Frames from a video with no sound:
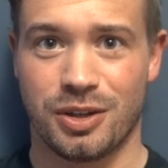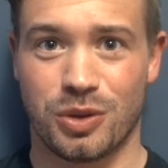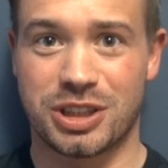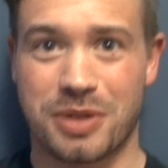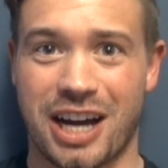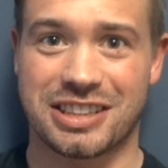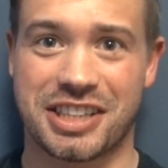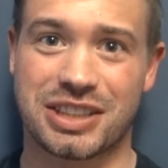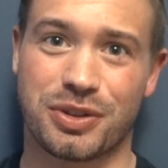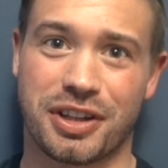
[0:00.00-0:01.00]
What's up guys,
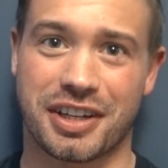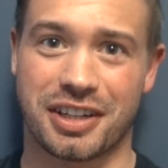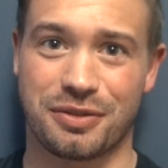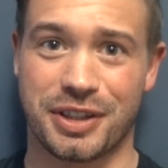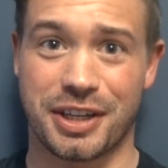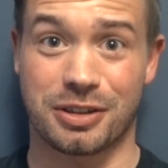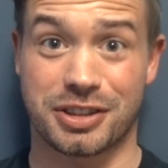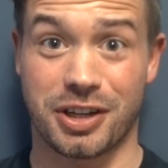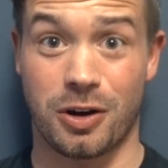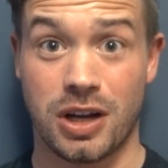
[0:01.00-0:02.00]
thanks for clicking on the video.
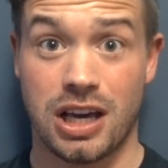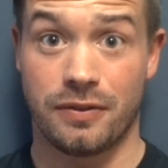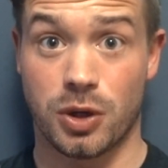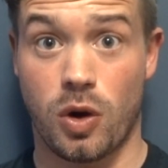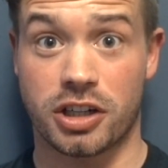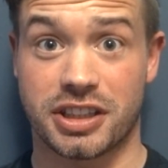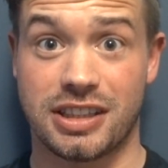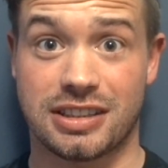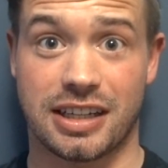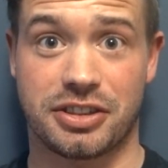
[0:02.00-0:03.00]
So if you're watching
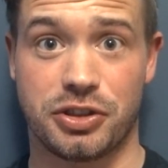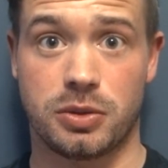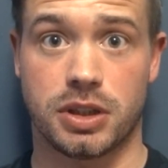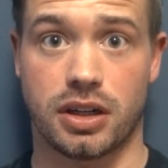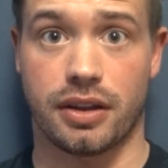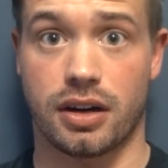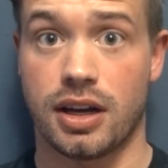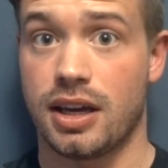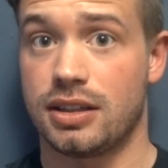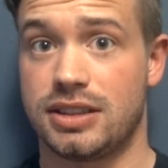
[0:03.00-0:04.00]
this, I assume you're
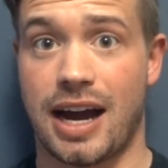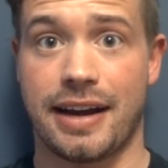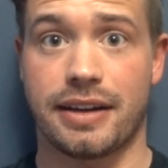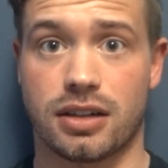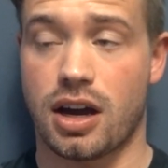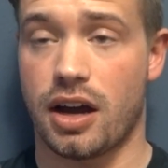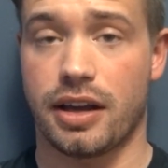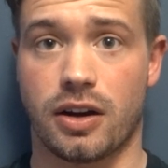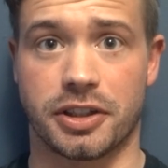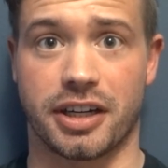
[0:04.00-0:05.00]
either dieting or
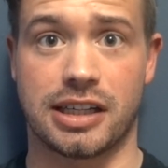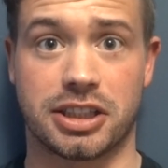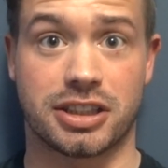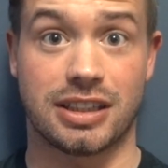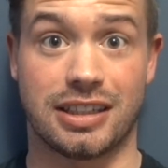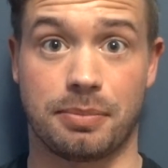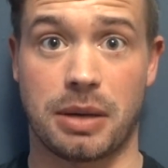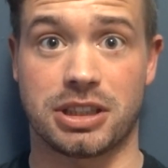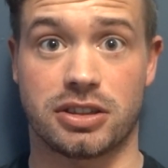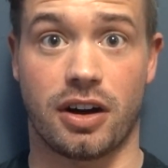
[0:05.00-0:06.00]
cutting, or you're interested in
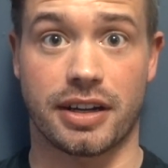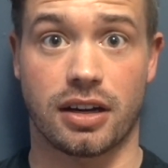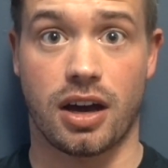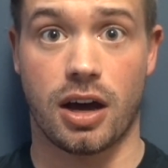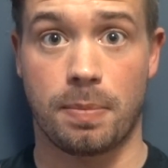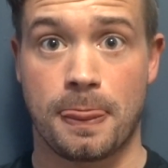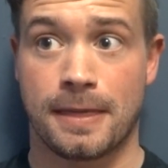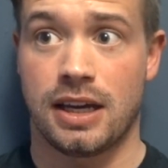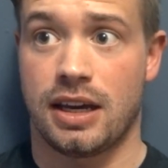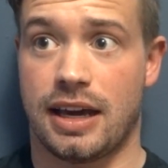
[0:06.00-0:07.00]
maybe starting a cut.
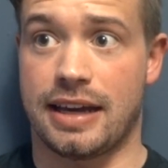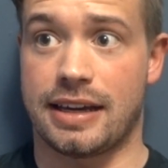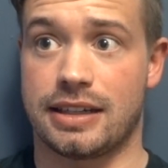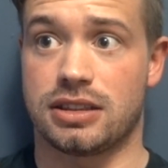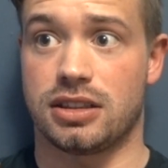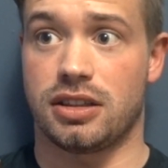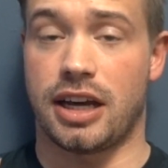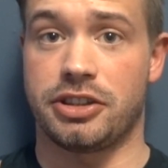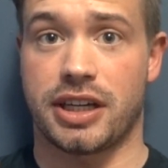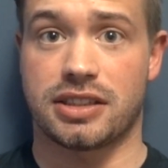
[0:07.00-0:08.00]
And
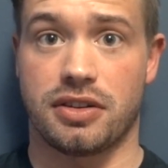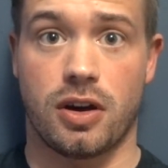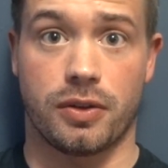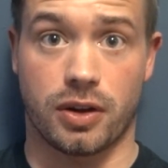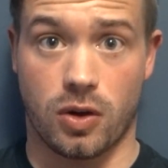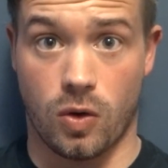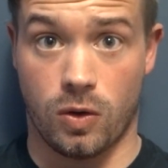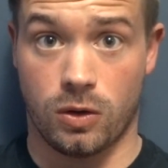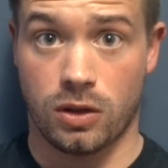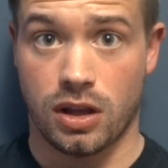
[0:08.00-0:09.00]
as you guys know, the
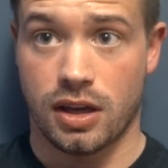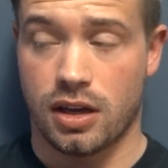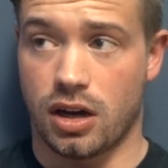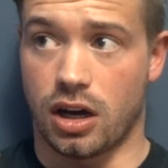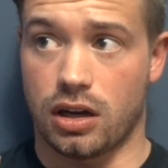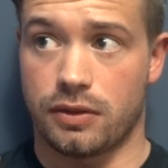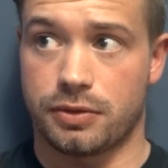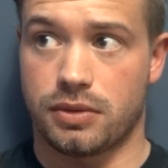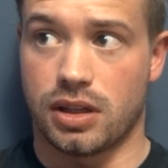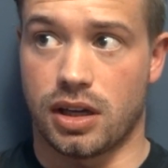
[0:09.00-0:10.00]
goal
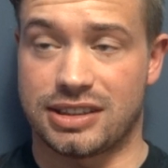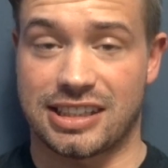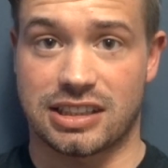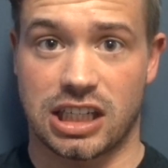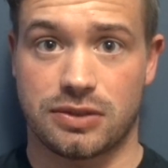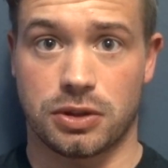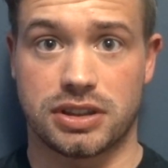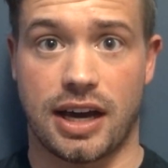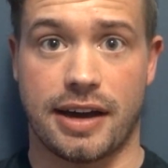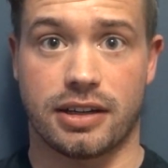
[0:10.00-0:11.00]
of a successful
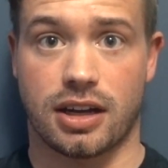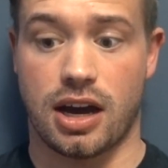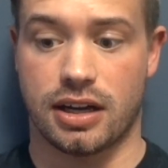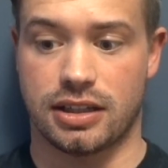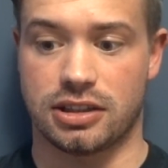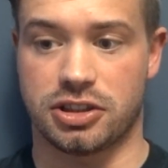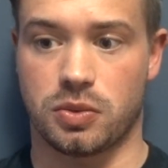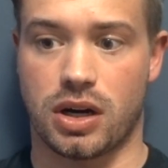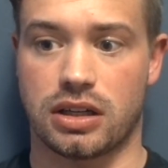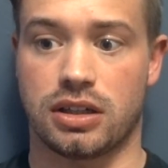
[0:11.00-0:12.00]
diet or cut is you
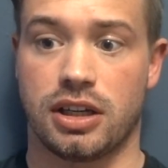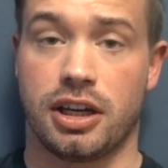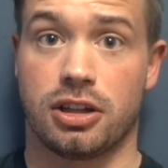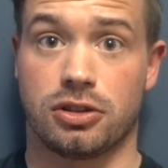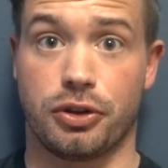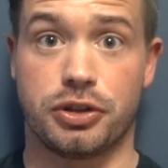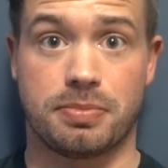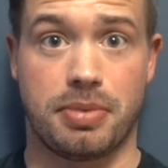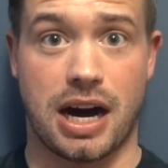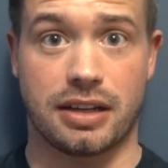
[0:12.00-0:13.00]
want to lose
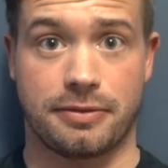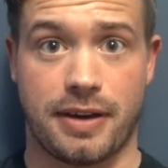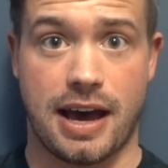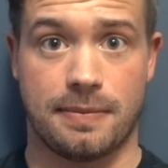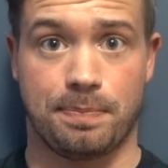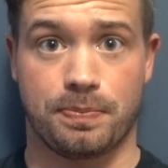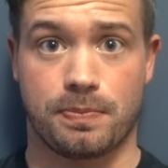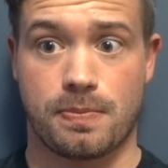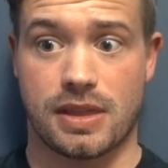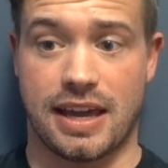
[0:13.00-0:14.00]
body fat
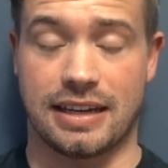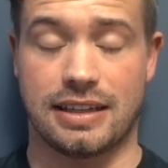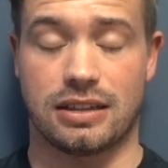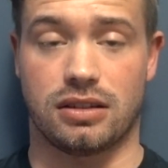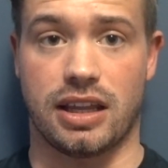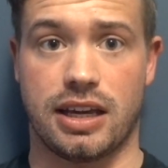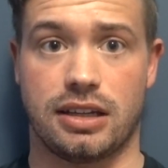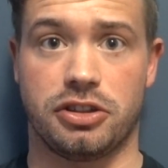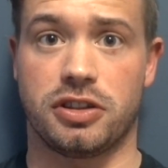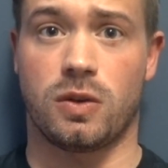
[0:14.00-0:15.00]
and get
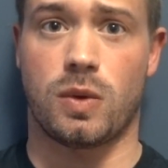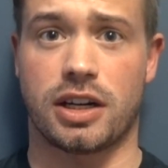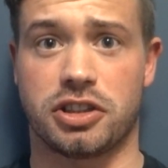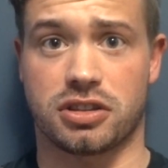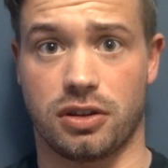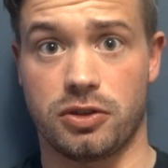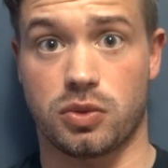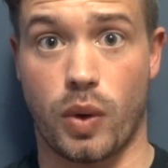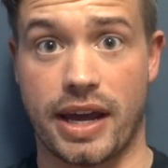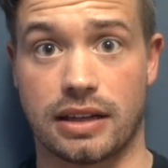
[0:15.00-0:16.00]
lean. You don't want to just lose
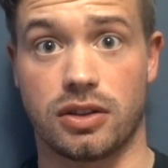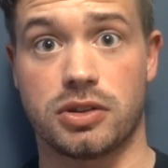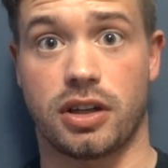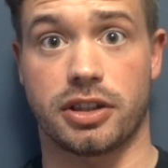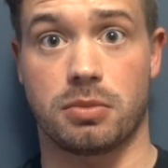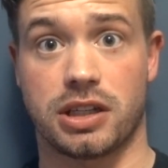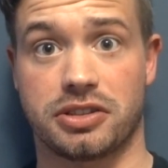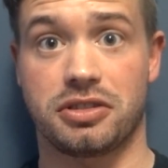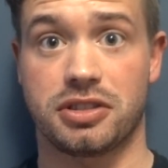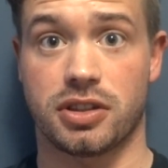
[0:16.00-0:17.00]
weight and lose all your
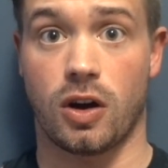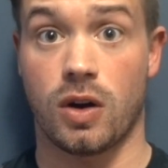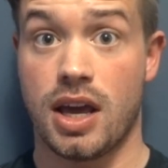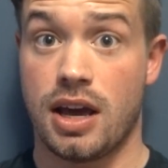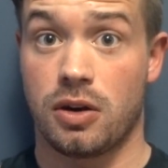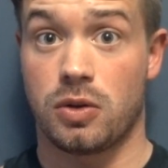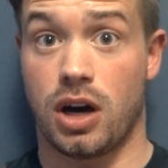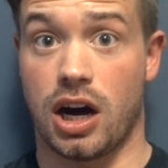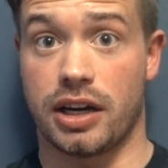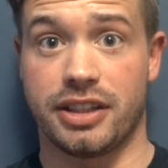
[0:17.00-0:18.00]
muscles. So
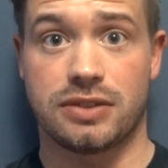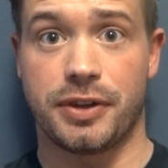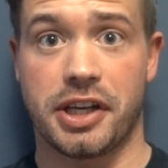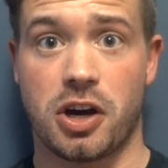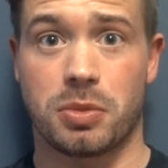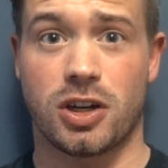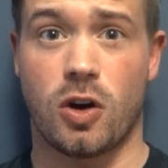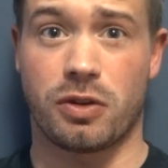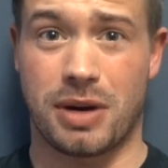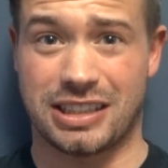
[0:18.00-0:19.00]
in this video I'm going to go
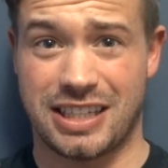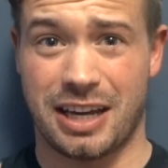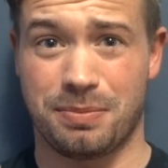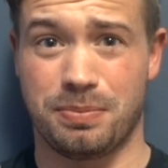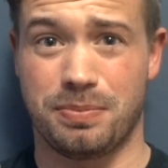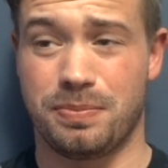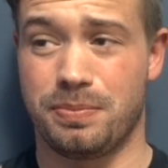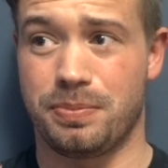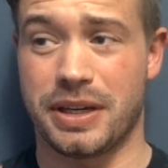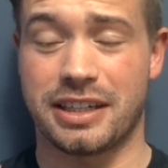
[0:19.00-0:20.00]
over my 10
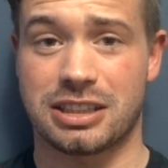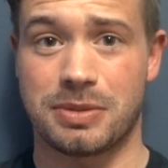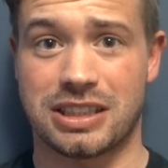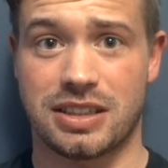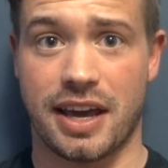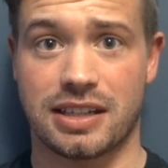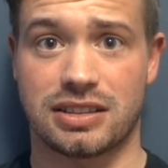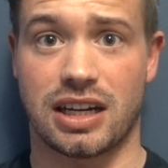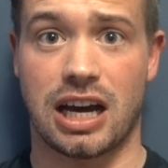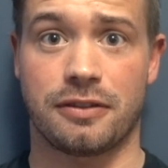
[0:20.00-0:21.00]
biggest mistakes
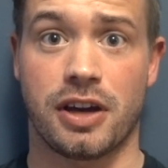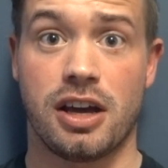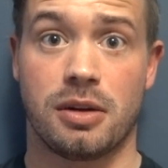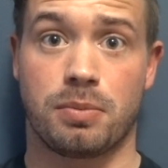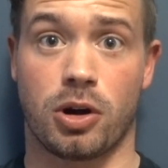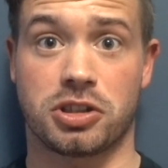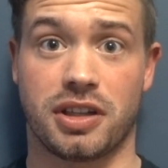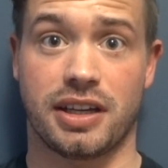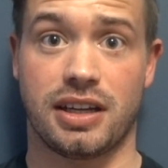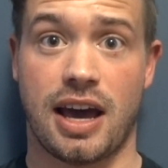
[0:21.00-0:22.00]
that I've
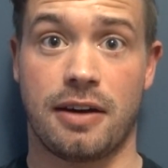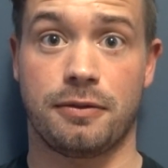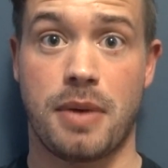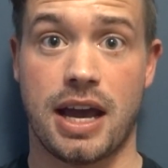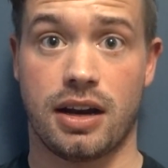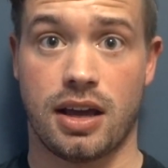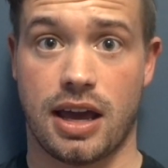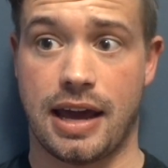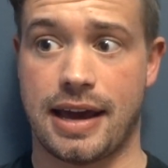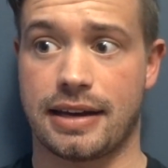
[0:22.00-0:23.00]
personally have made
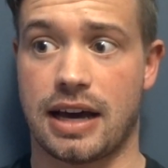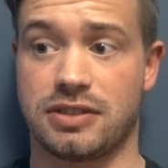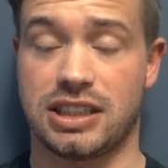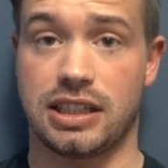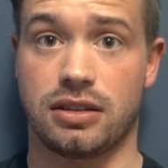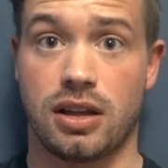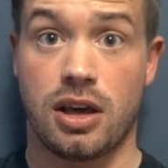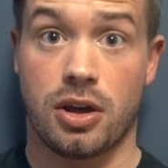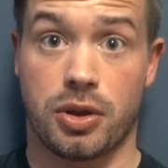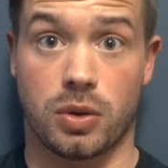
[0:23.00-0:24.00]
and I've seen
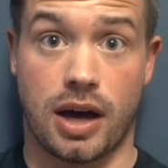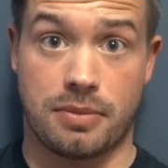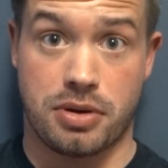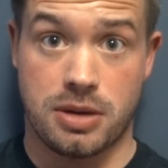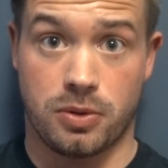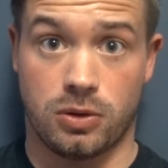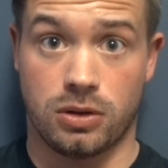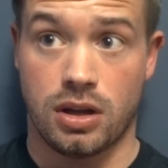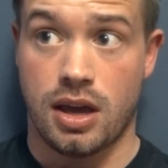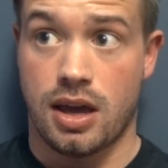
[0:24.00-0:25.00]
through a lot of
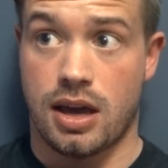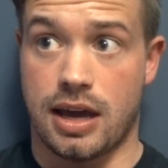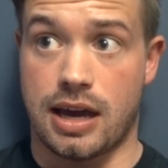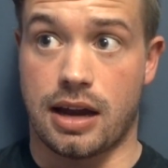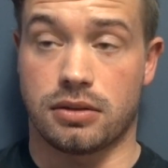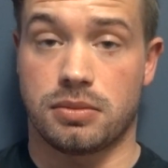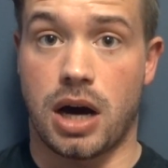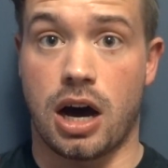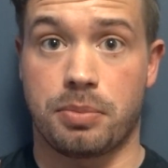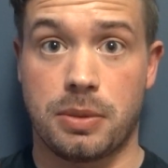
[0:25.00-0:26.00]
people and
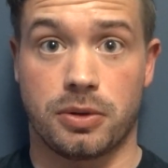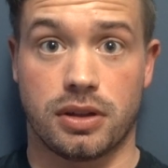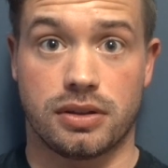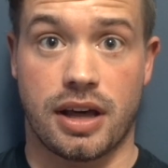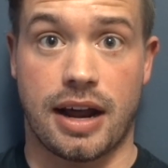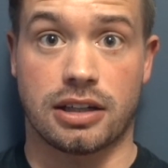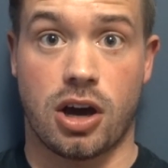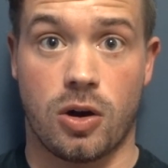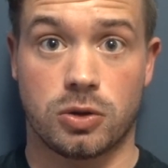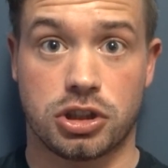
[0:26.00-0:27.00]
people that I
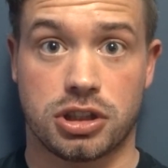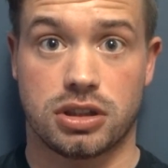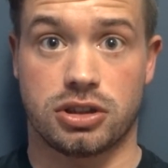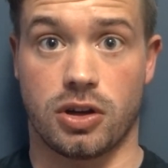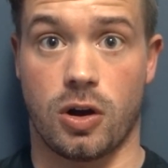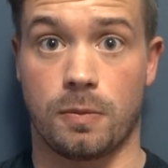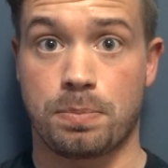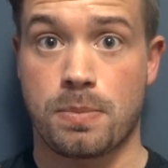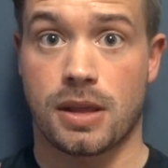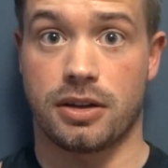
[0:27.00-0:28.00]
coach. So
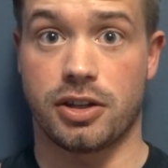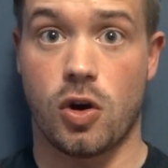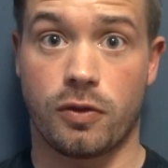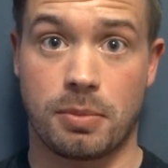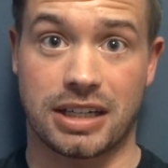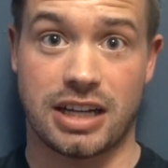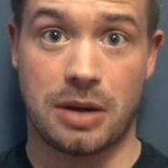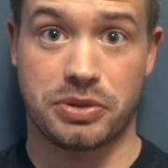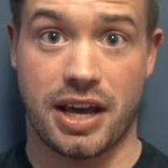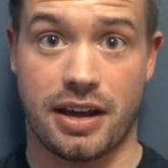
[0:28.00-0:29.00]
I'm going to go over my
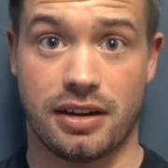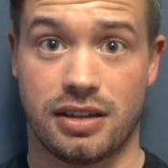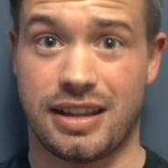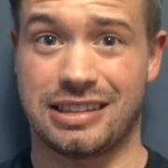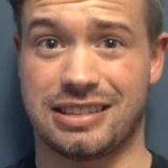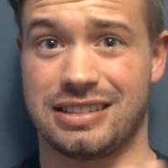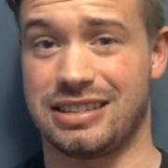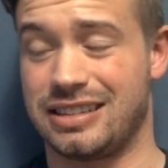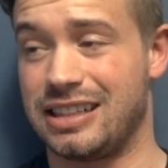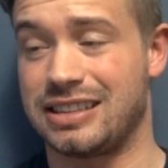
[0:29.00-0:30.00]
top 10.
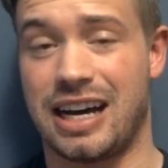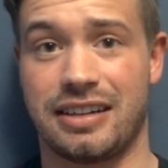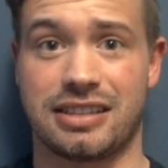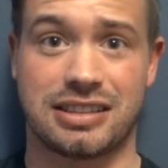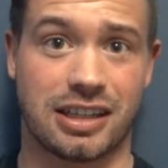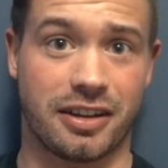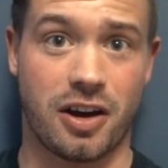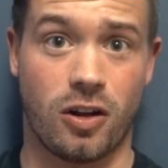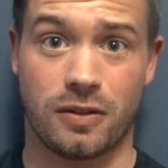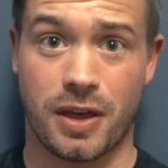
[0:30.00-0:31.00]
It's not necessarily
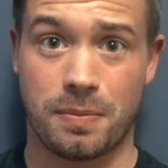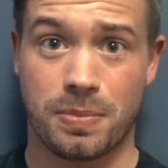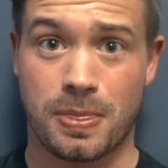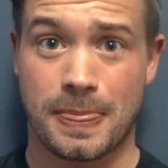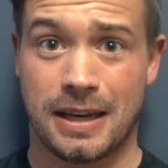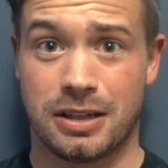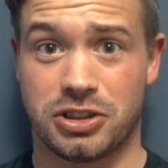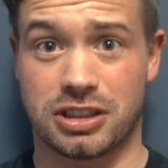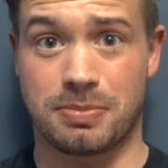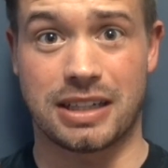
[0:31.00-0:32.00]
all of them,
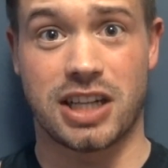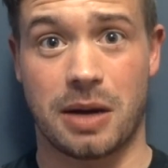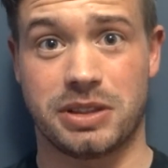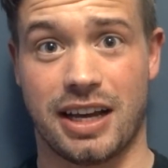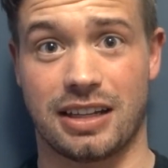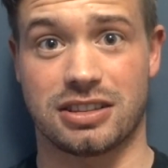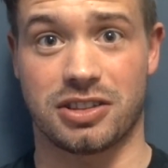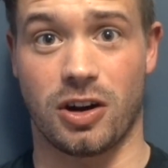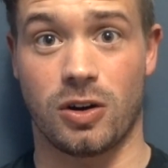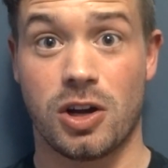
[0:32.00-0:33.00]
just my top 10.
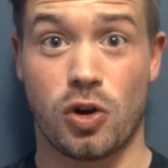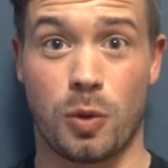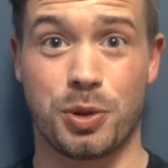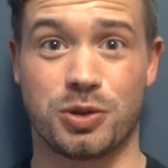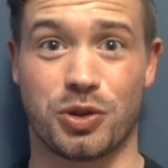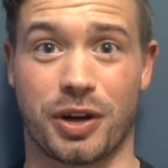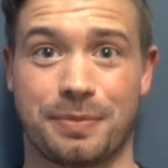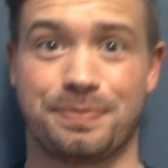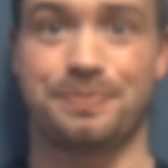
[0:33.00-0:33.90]
So hope you enjoy.